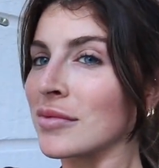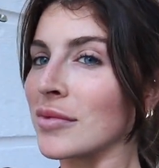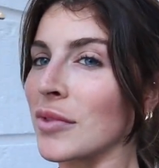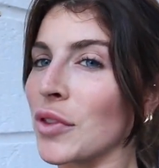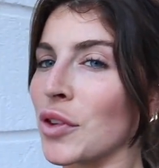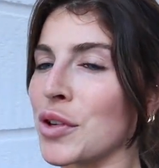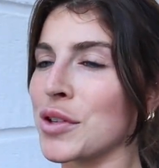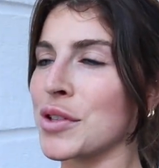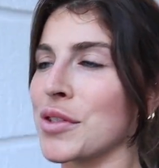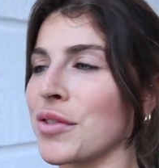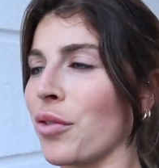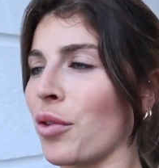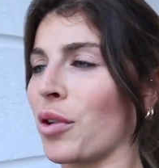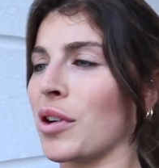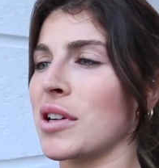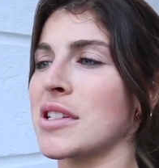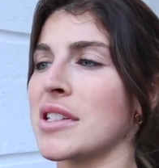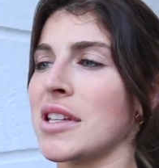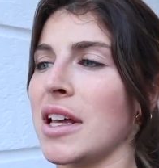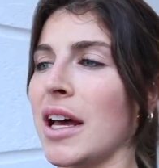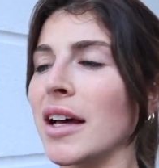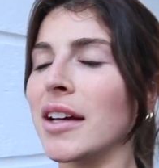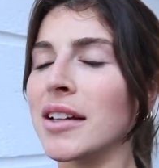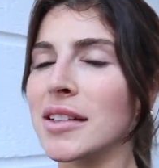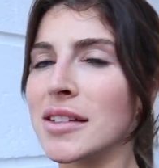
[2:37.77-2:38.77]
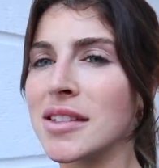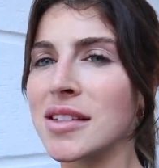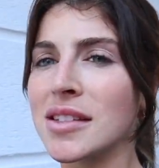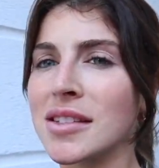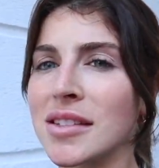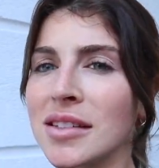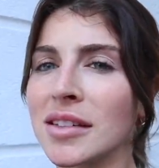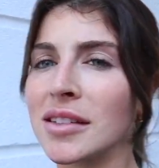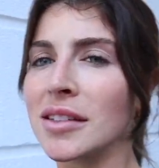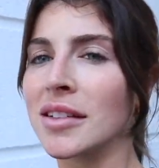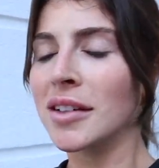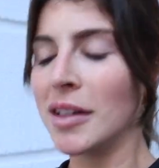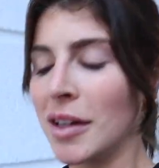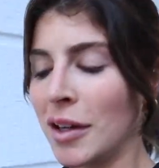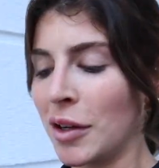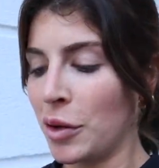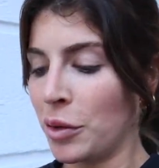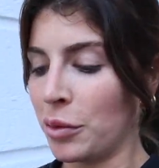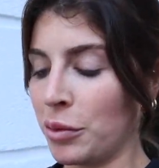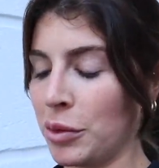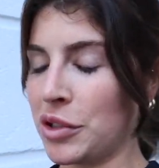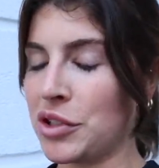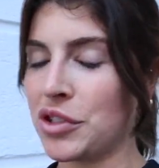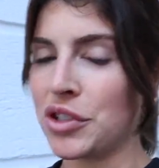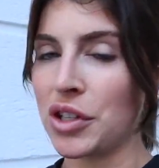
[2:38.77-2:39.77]
There's four sets,
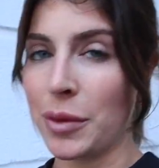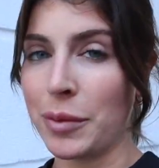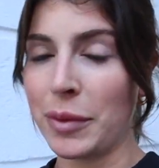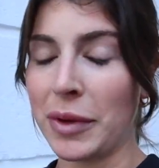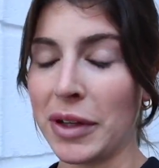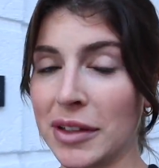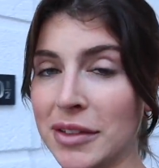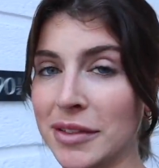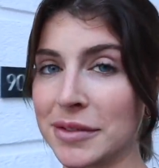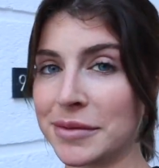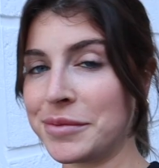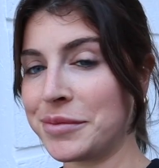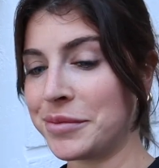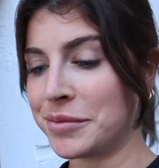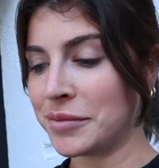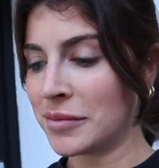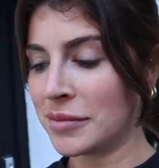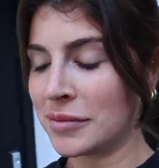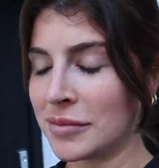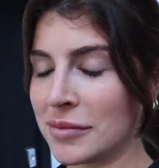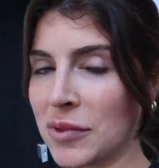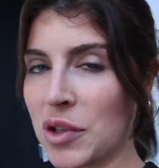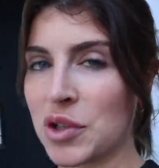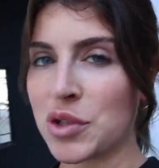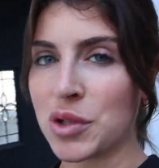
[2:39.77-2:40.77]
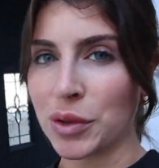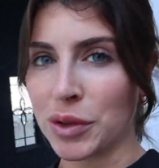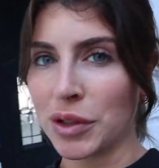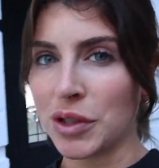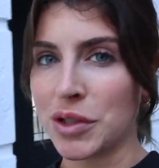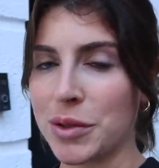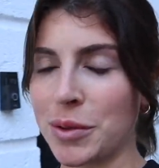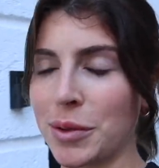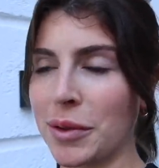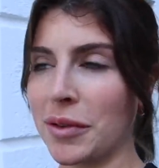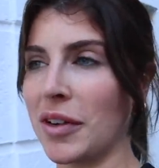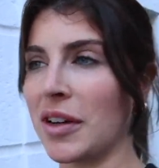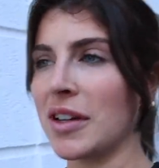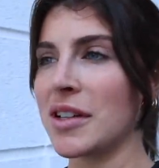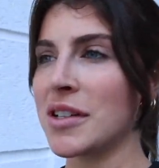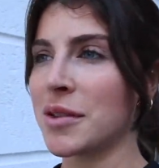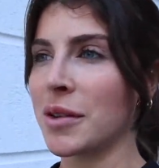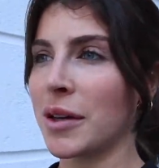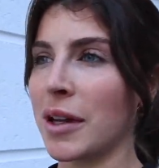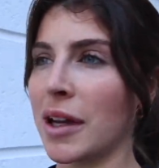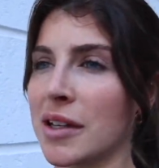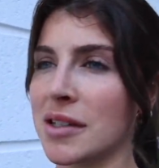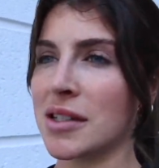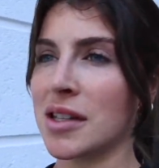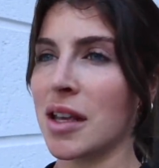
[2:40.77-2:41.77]
which, I mean, there's only two of us, so
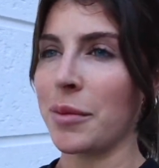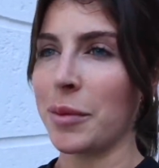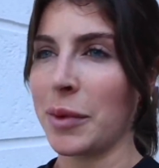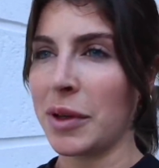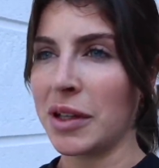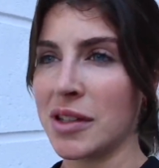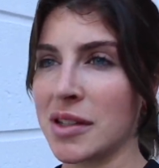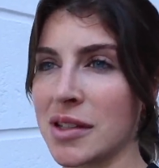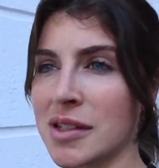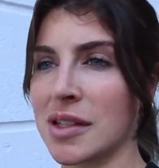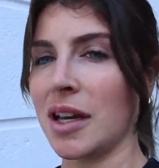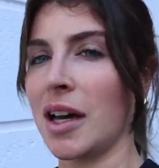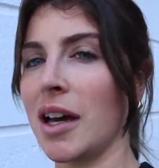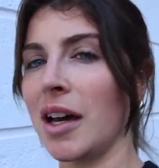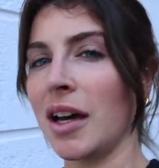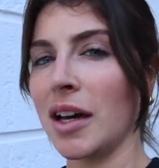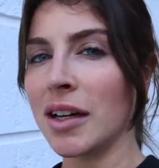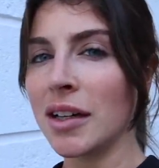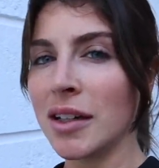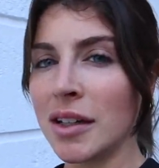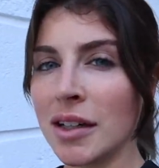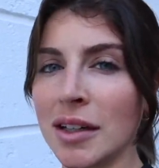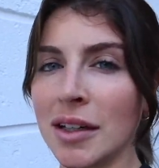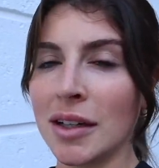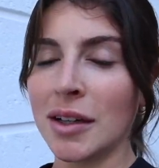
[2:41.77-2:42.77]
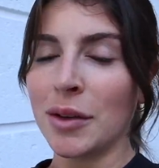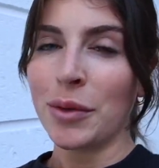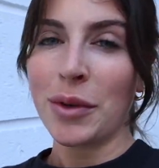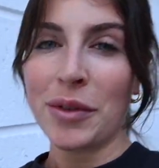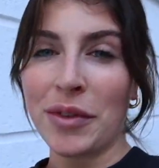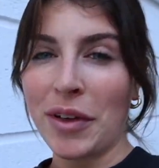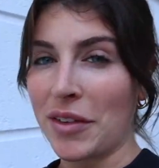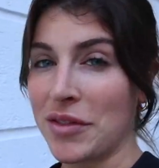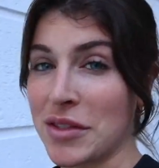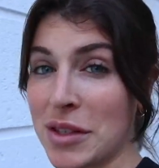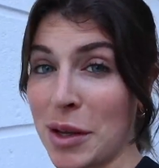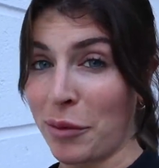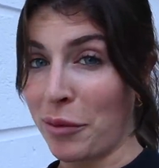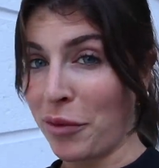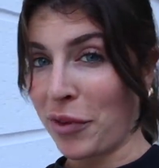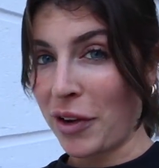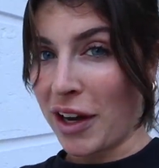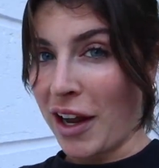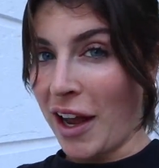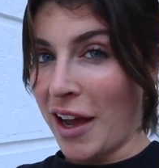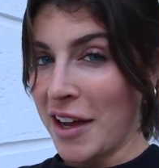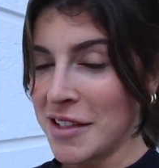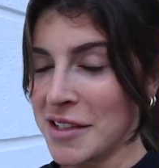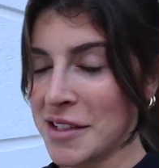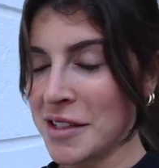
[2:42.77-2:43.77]
I guess that means uh, we have some for
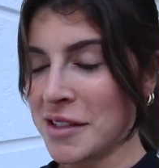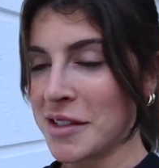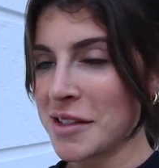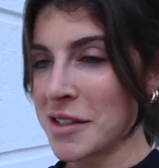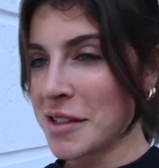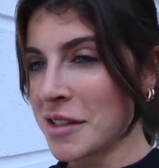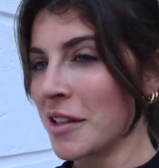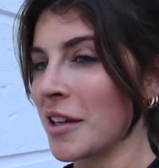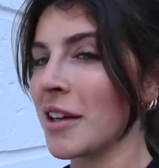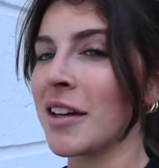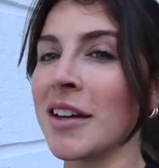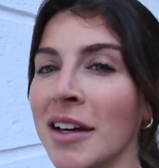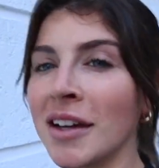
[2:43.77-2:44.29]
guests.